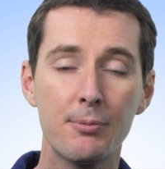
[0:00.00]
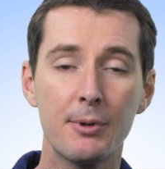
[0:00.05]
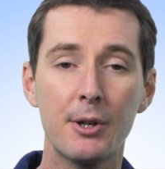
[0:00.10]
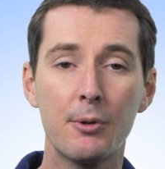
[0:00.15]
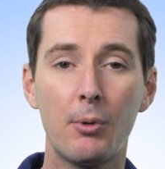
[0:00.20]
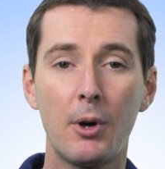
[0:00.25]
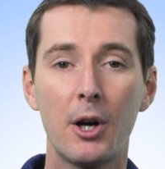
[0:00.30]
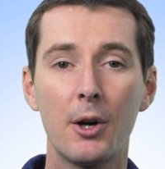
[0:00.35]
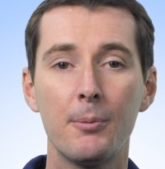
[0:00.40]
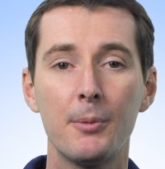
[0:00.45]

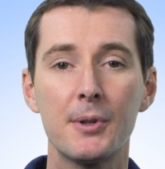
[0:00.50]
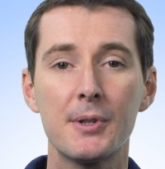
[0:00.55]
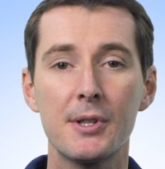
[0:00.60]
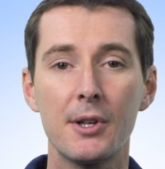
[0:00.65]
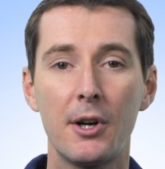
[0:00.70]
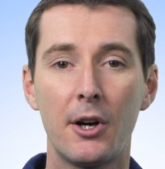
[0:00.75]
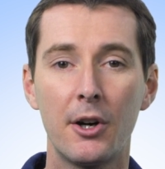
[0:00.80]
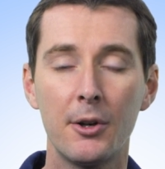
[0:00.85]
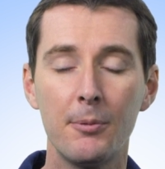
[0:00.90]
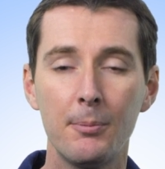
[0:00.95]
requirements
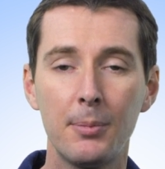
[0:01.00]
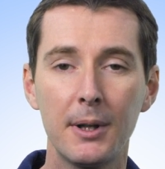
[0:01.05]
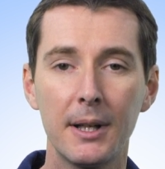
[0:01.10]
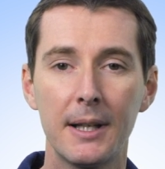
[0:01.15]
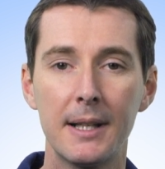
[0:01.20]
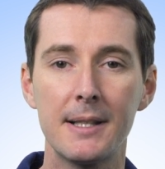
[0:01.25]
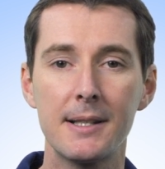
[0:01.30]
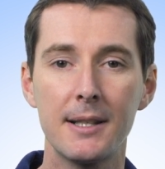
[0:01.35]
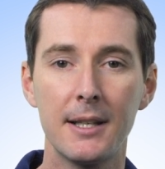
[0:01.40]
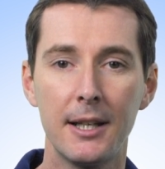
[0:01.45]
are in
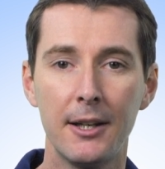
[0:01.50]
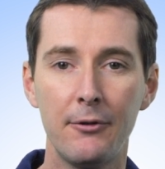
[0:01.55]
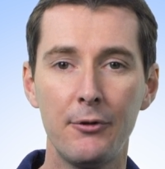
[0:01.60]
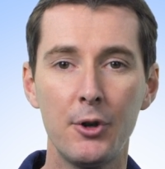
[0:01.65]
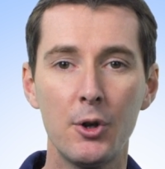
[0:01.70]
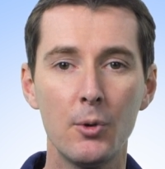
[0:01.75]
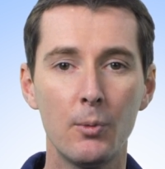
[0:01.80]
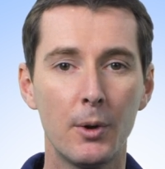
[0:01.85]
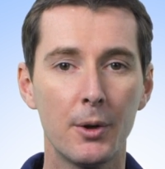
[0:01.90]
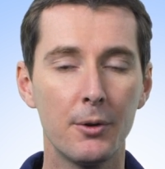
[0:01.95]
place if
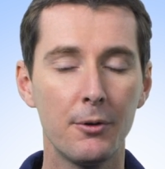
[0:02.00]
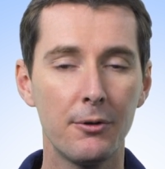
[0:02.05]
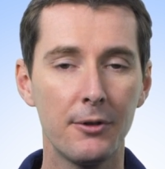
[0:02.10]
you want to